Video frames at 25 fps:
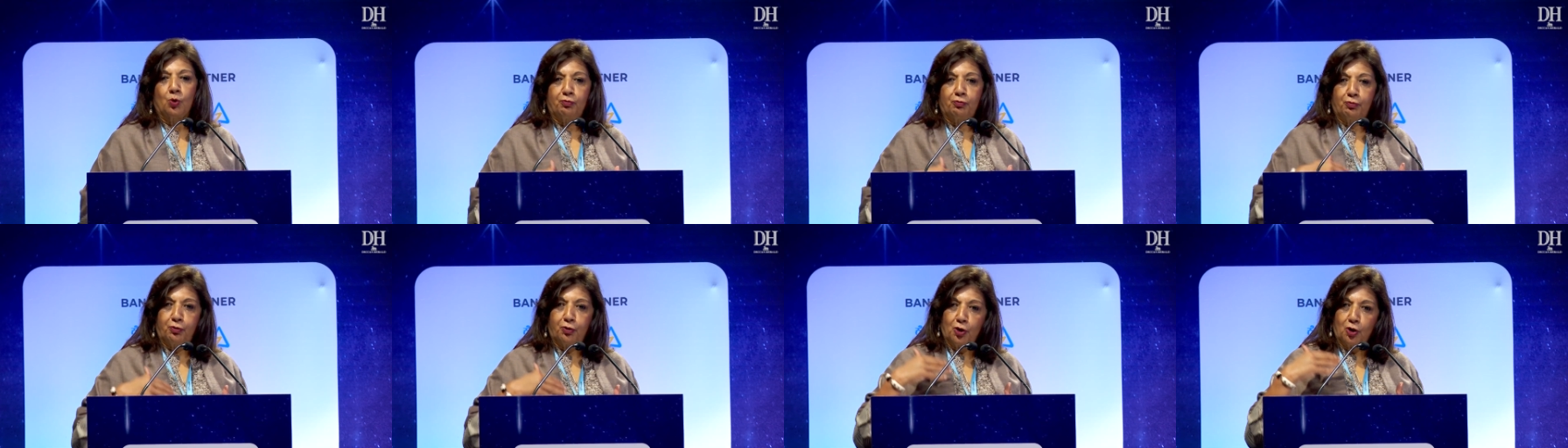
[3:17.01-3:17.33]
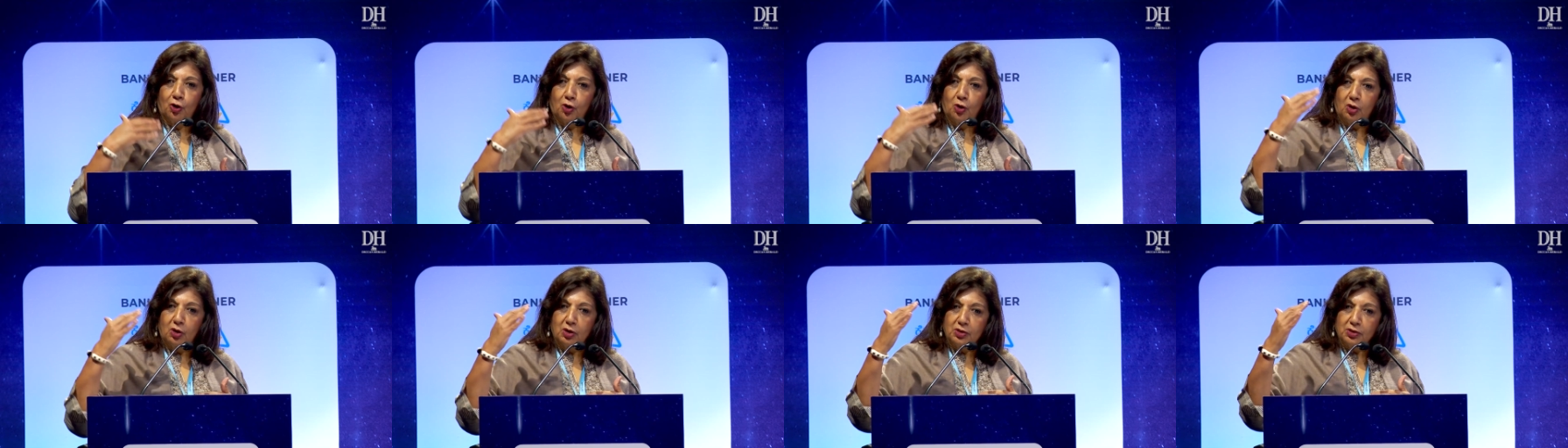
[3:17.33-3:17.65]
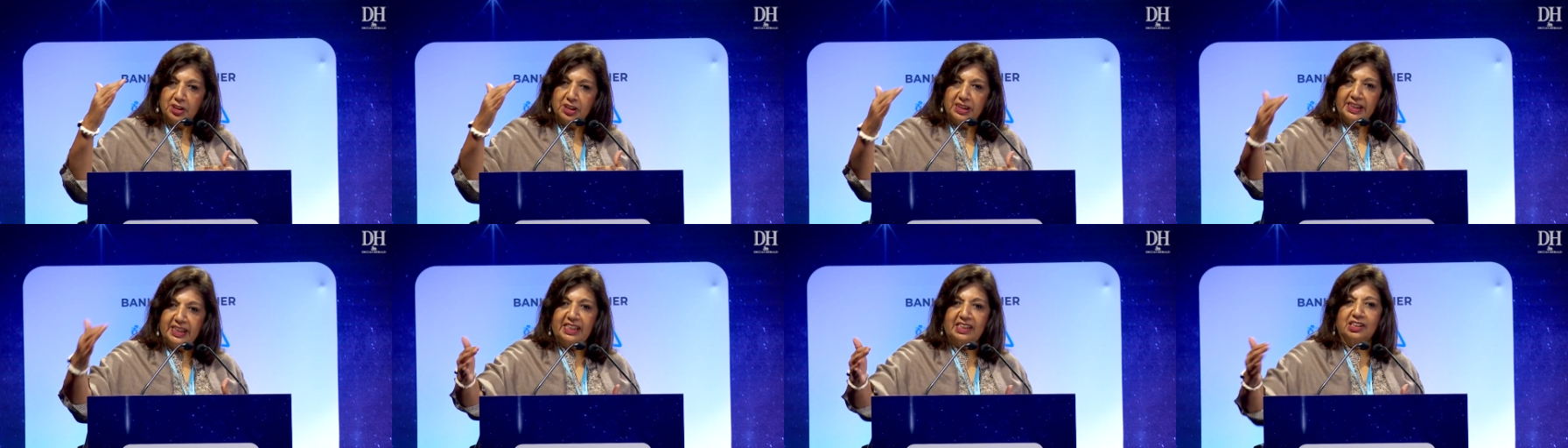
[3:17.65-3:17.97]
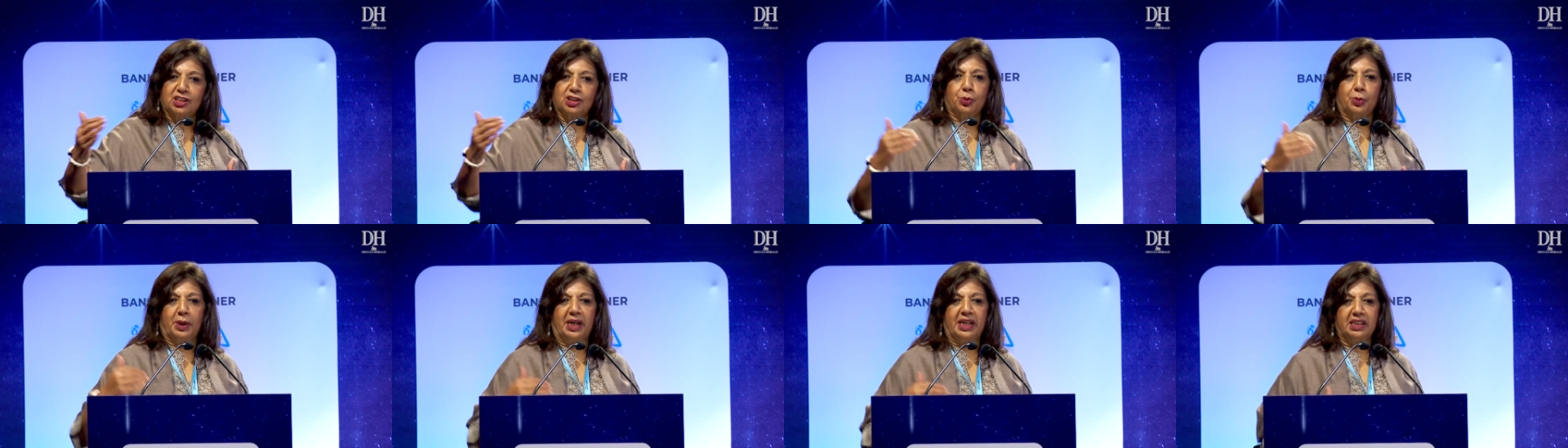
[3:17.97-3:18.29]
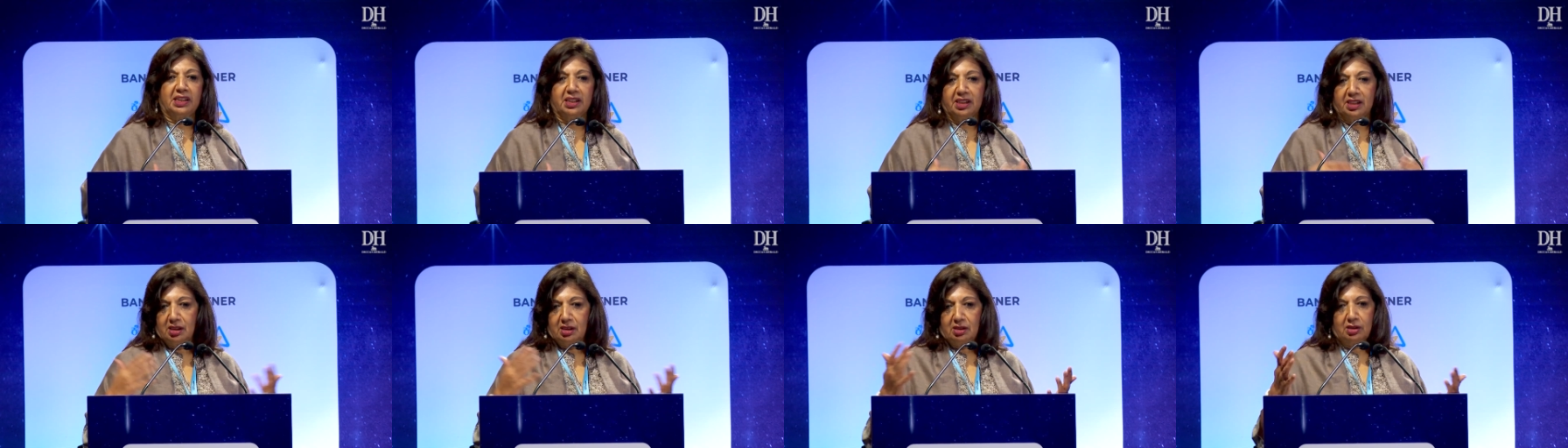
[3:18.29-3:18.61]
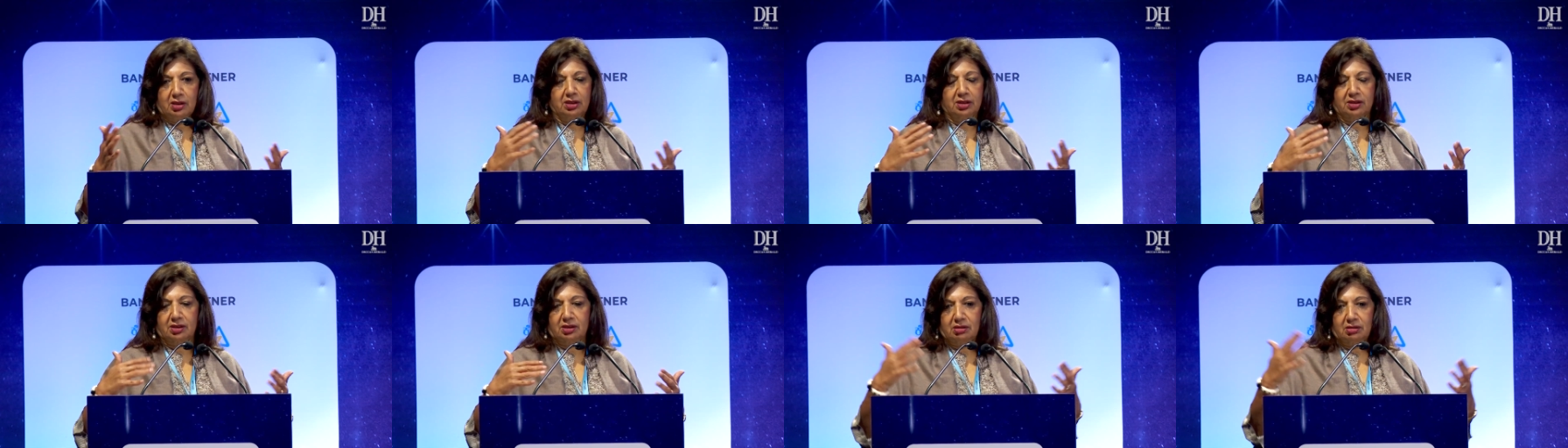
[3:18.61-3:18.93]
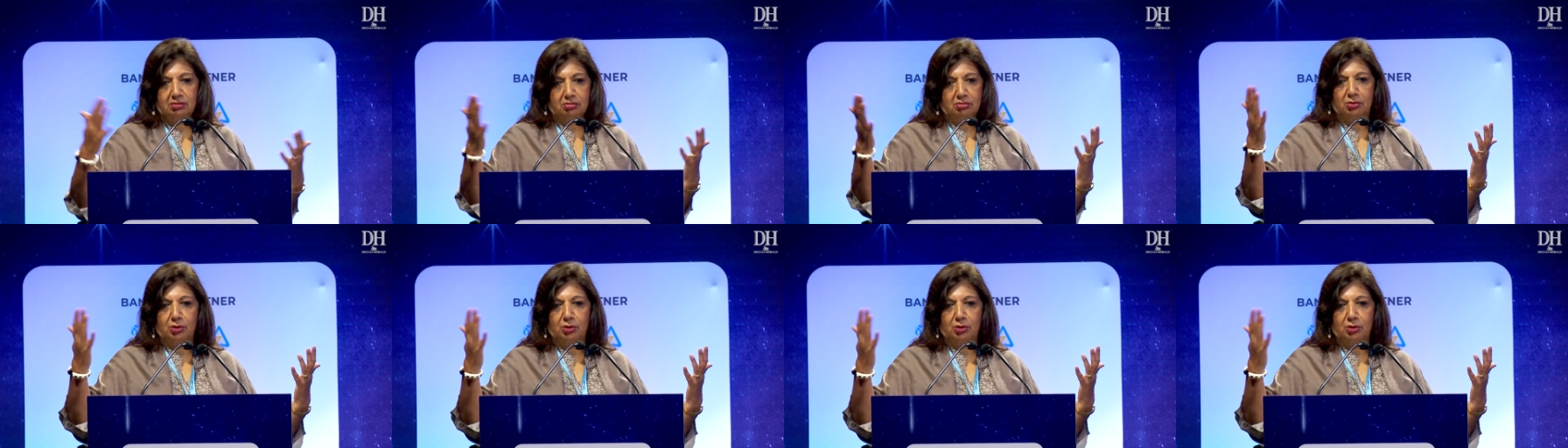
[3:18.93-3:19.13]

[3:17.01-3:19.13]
for the next 20 years.